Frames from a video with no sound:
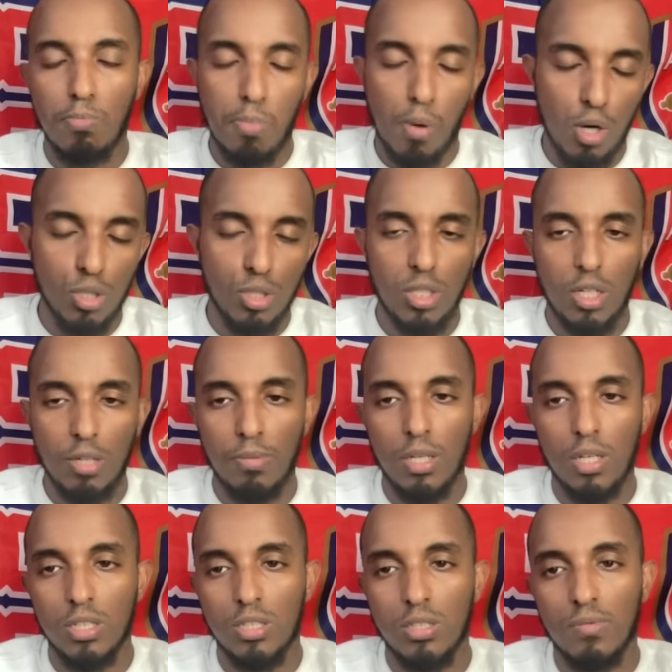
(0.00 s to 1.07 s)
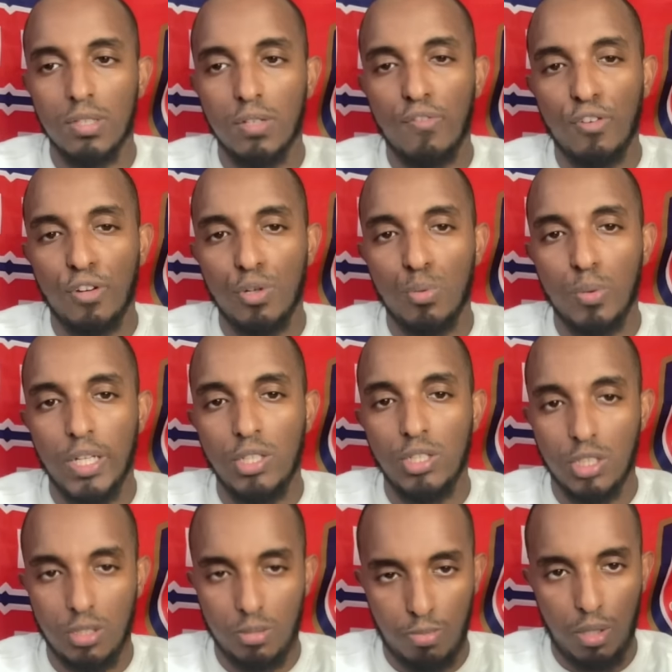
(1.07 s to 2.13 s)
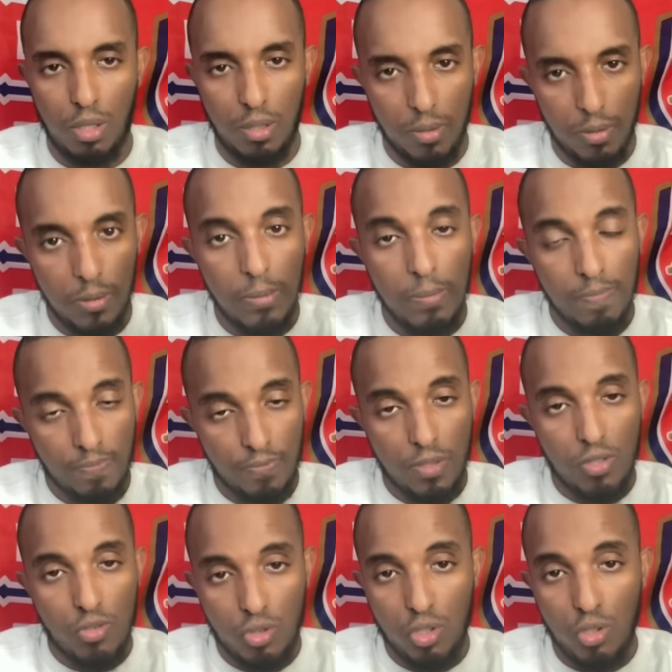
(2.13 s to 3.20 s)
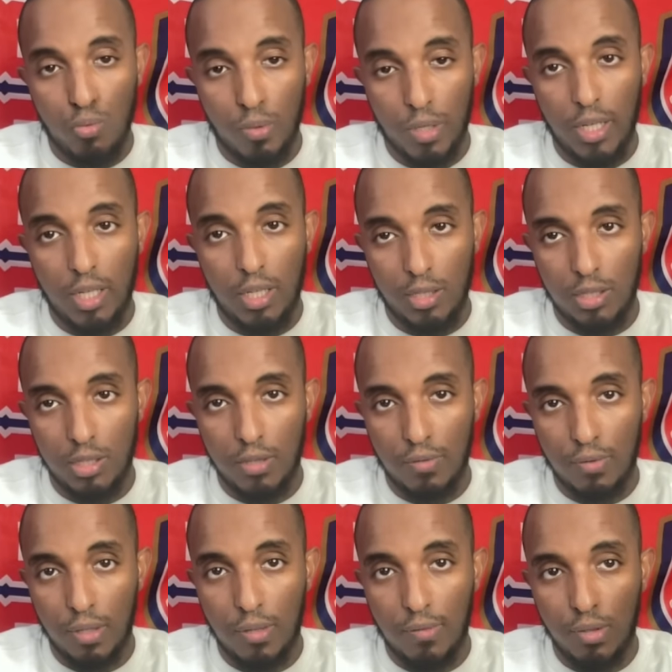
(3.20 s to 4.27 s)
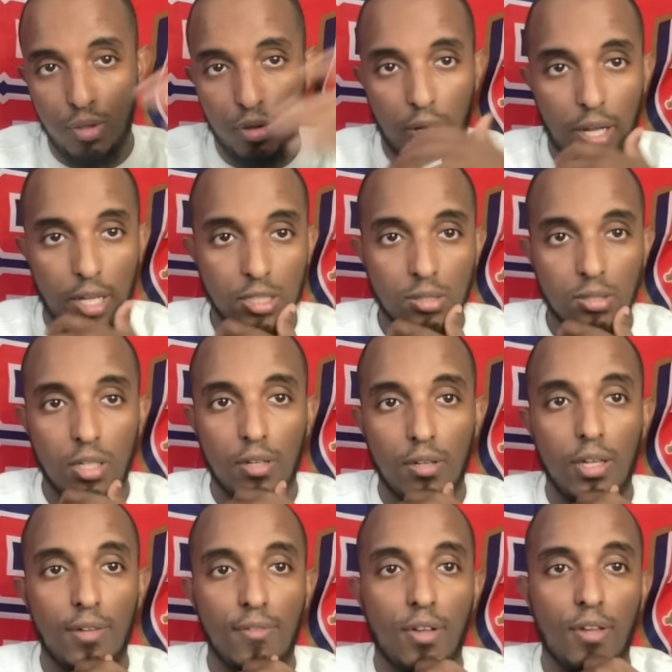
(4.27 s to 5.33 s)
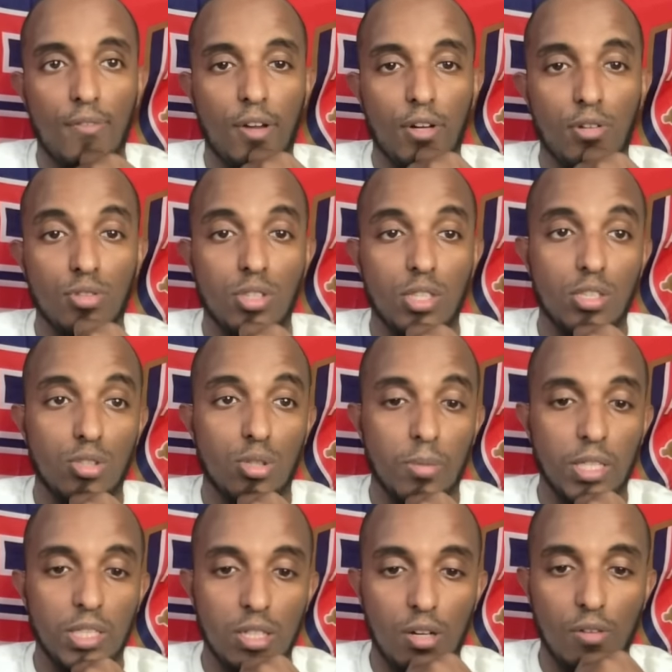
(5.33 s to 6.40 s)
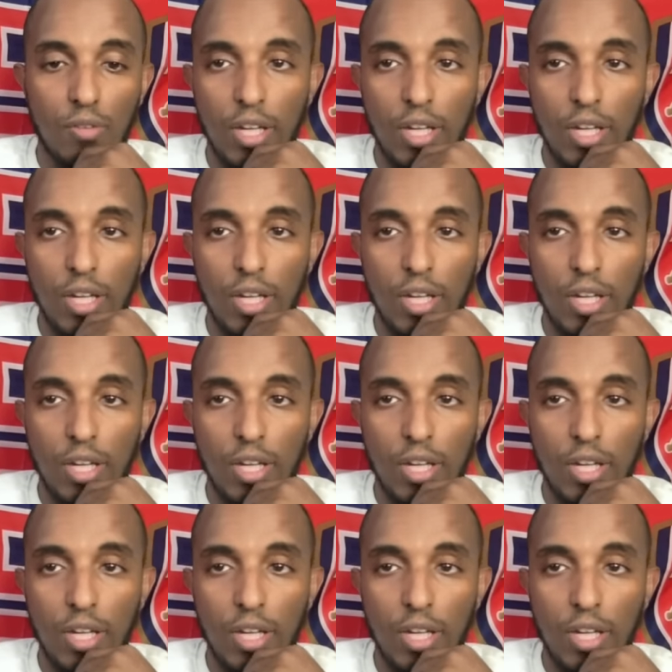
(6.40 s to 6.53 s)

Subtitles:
partially because of deferred wages, but still ridiculous if I don't say so myself.